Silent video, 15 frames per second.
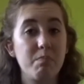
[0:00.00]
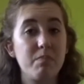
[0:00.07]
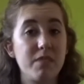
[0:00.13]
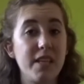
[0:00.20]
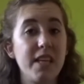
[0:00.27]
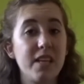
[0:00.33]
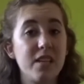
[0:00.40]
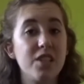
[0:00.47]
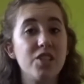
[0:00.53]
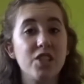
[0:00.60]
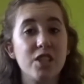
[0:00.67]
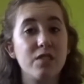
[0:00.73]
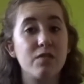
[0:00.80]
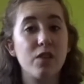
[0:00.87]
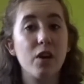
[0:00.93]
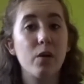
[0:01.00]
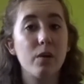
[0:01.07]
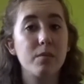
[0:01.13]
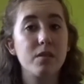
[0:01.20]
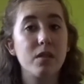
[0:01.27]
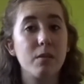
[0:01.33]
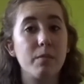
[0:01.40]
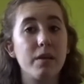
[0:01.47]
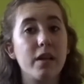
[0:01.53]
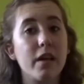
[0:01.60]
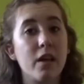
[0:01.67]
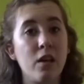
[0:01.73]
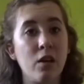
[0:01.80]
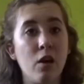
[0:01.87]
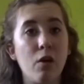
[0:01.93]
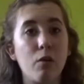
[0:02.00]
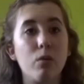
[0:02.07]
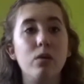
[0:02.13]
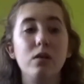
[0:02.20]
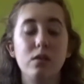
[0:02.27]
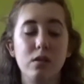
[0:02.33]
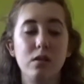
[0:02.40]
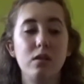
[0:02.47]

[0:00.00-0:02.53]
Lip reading: take initiative, go up to them, be like, yo,